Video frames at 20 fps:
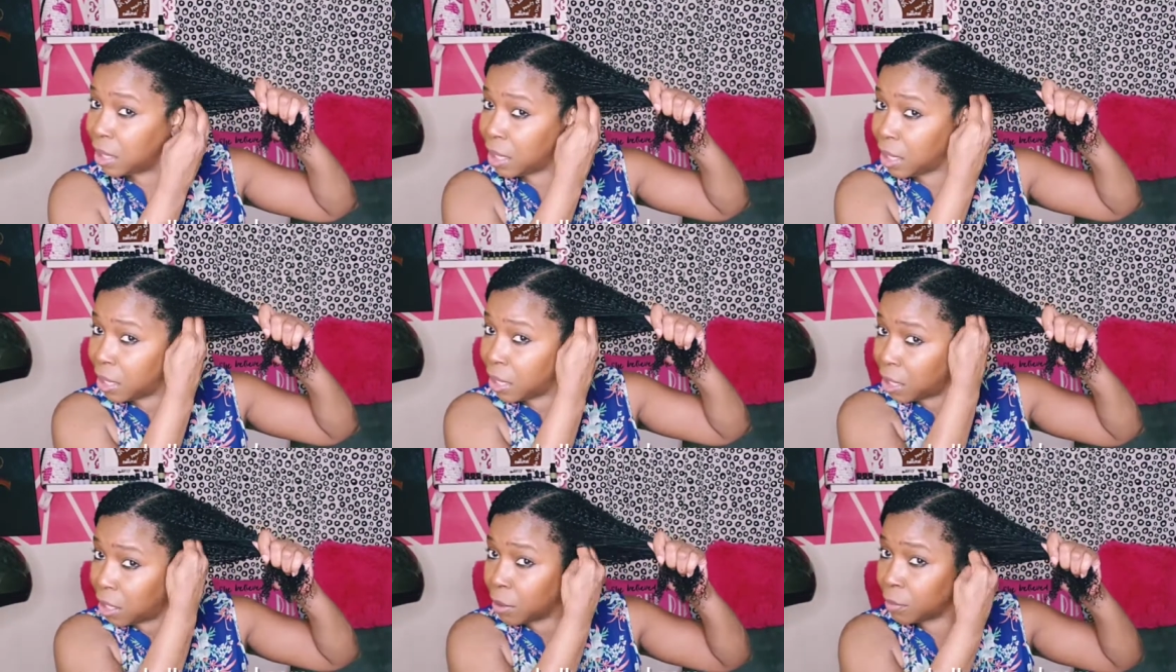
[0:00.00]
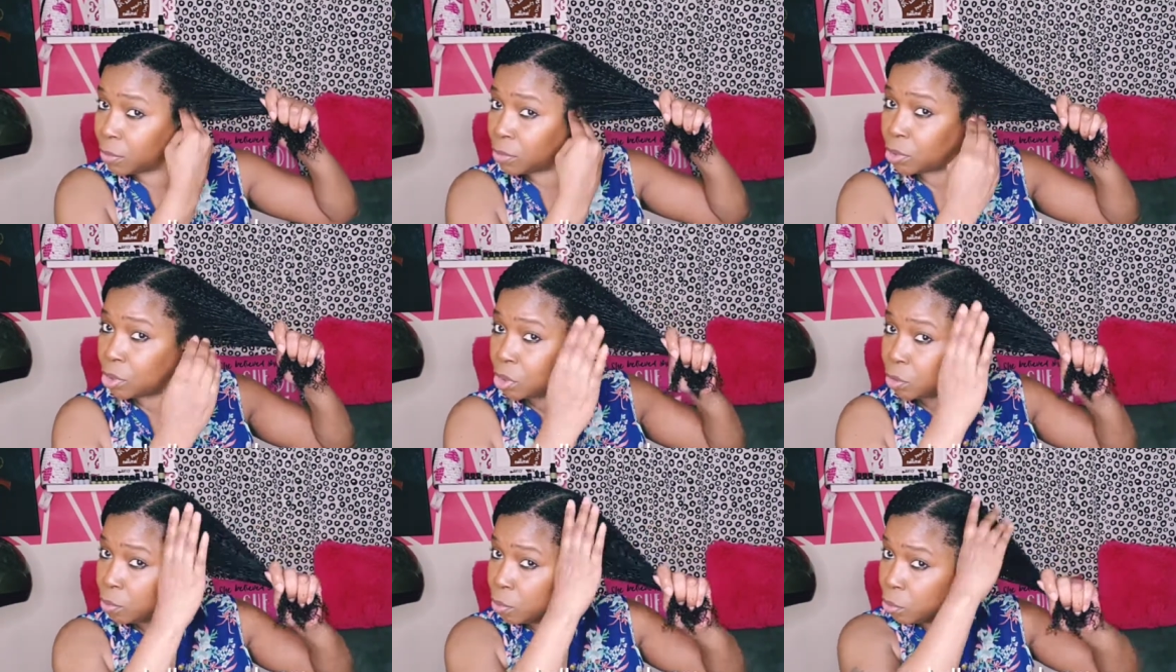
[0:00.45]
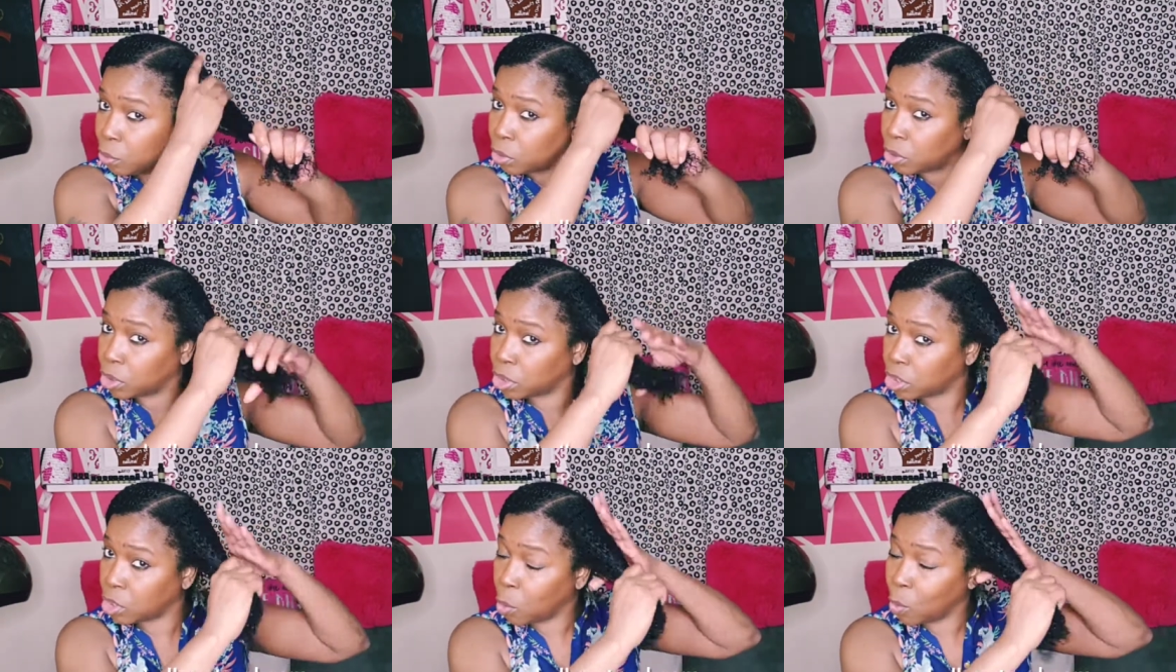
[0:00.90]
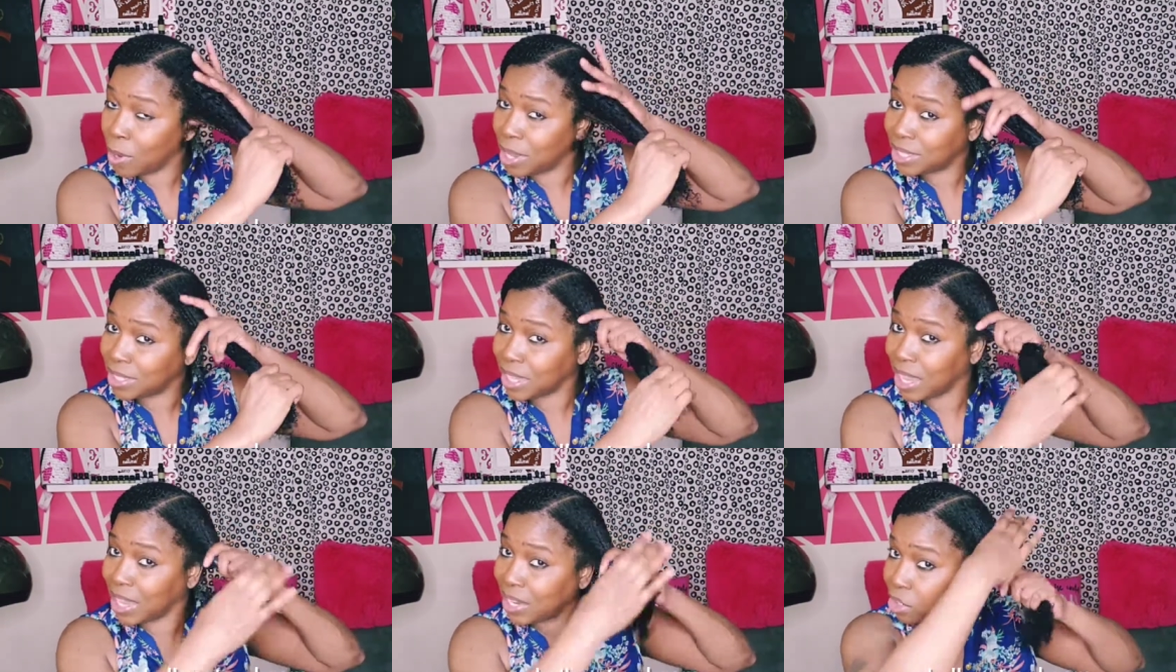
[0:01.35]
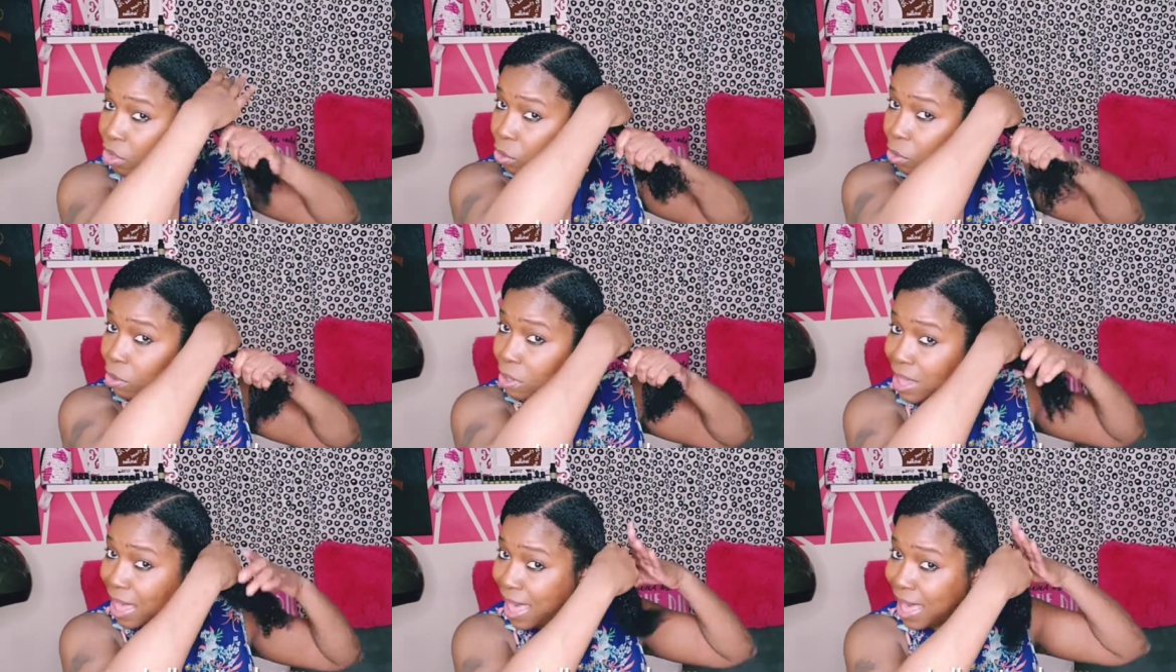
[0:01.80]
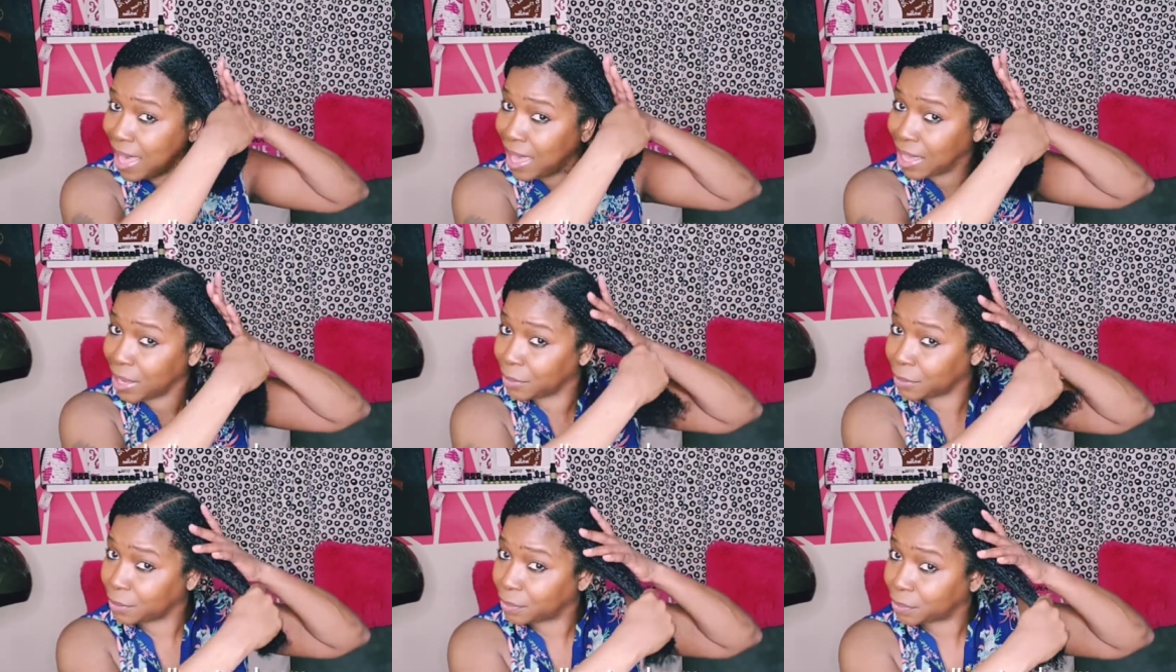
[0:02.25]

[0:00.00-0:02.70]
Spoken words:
to the roots. So once I do that,